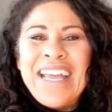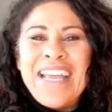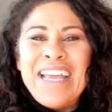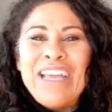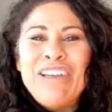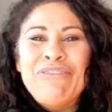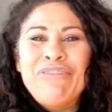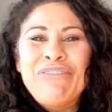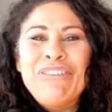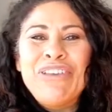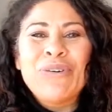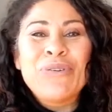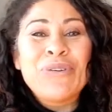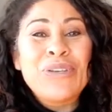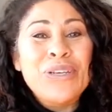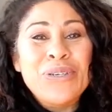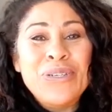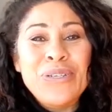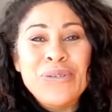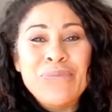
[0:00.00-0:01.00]
If you're
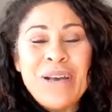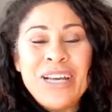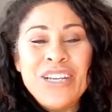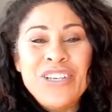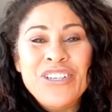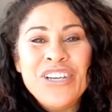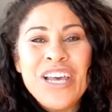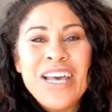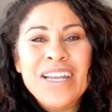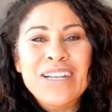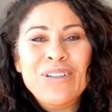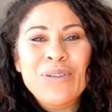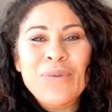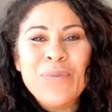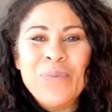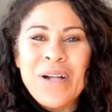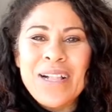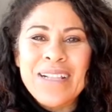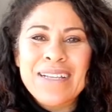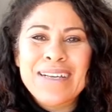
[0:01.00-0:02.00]
new to my channel,
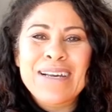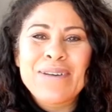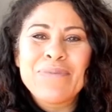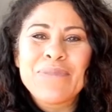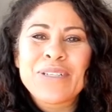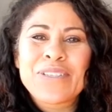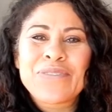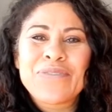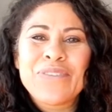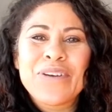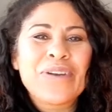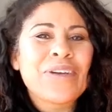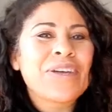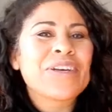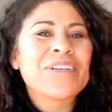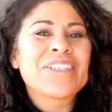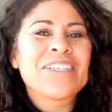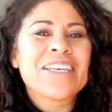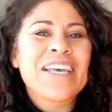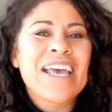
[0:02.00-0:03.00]
welcome. It's very
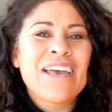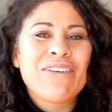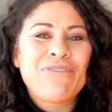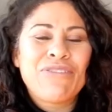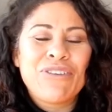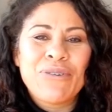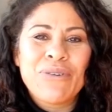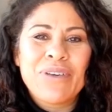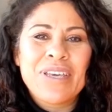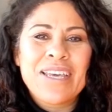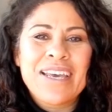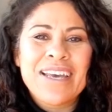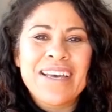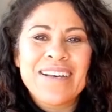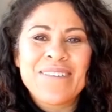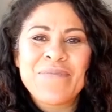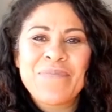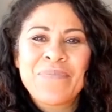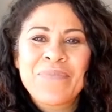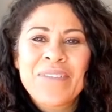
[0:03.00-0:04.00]
good to have you
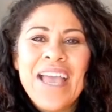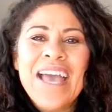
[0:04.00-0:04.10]
here.